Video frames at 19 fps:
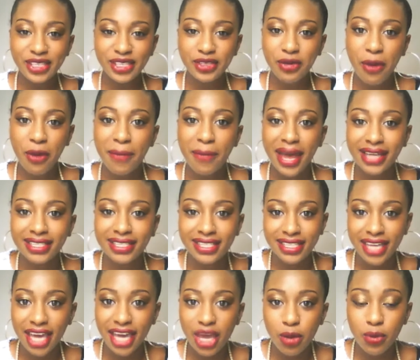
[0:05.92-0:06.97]
So I'm back
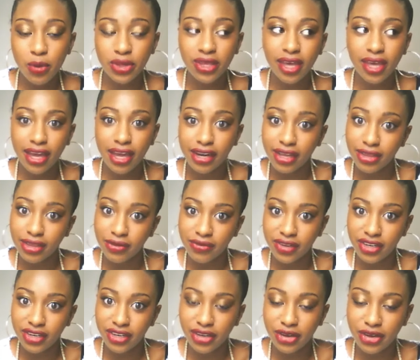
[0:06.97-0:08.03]
today with yet another
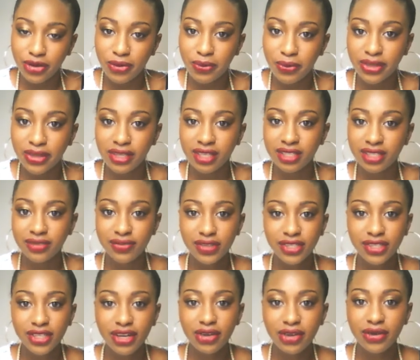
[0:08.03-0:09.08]
video, but this
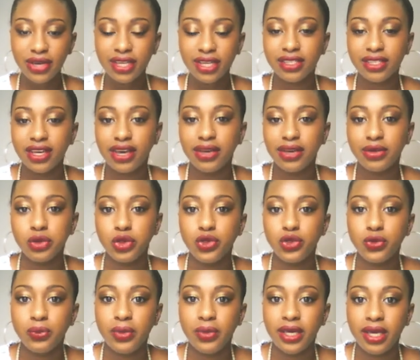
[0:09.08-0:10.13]
video is going
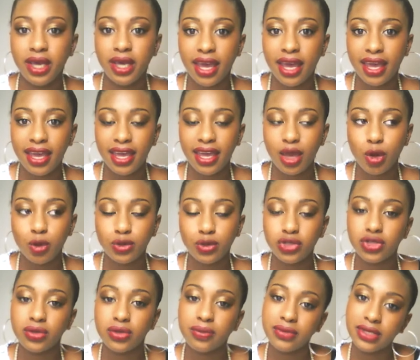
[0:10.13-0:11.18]
to be a
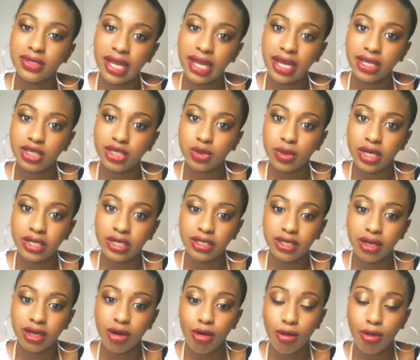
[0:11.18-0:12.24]
autumn slash
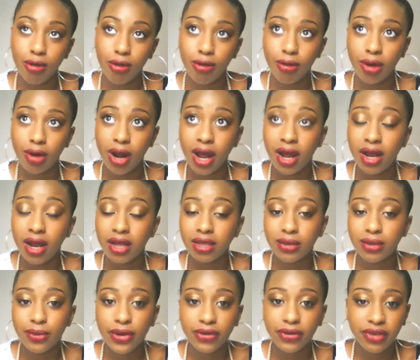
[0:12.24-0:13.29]
winter haul. The
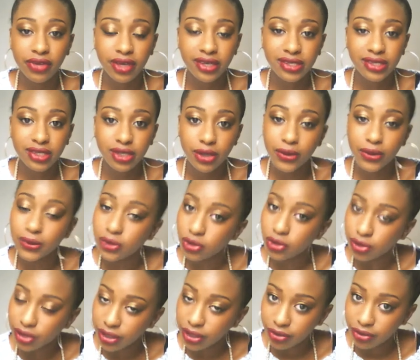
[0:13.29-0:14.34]
weather is so
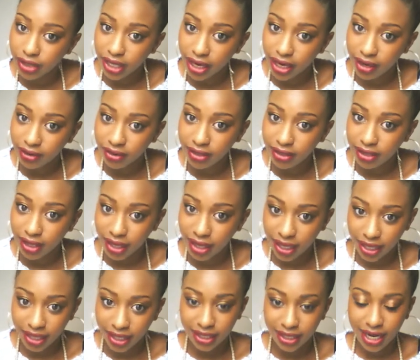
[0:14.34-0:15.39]
dreary
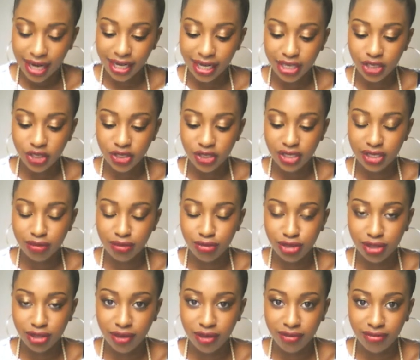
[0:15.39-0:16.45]
outside and it just seems
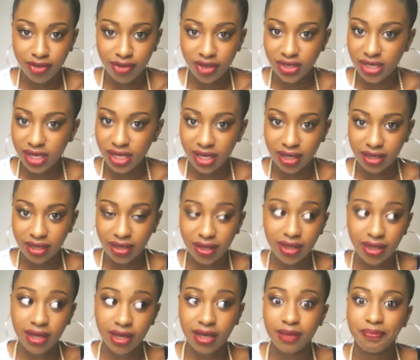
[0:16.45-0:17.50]
so fitting
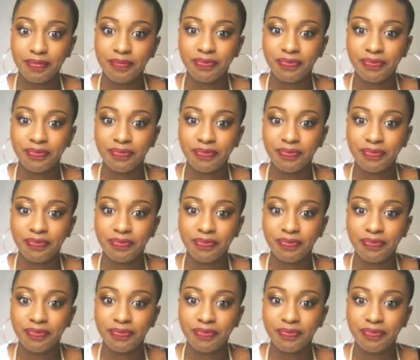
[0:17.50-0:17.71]
that